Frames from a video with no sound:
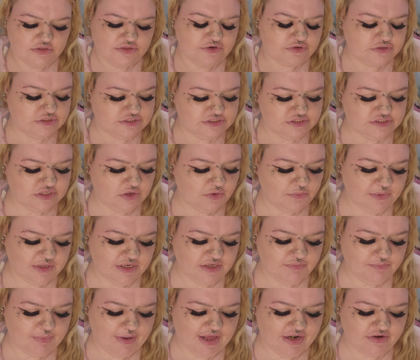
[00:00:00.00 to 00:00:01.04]
There's so
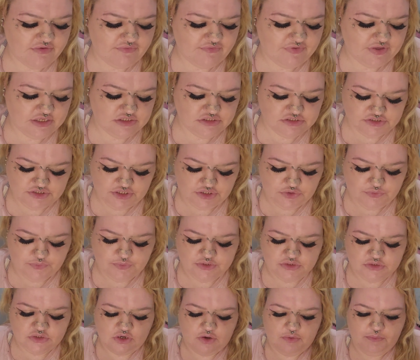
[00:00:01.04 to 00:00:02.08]
many benefits you
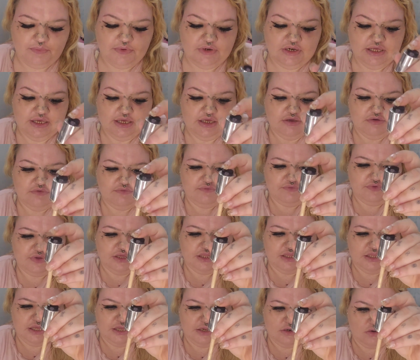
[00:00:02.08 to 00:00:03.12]
will not believe.
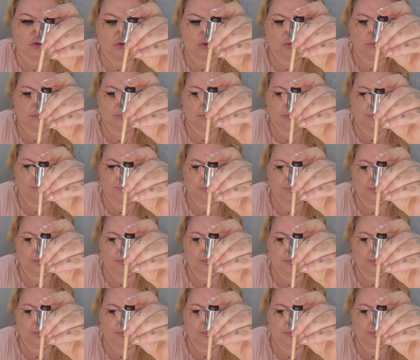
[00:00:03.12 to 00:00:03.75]
And then on my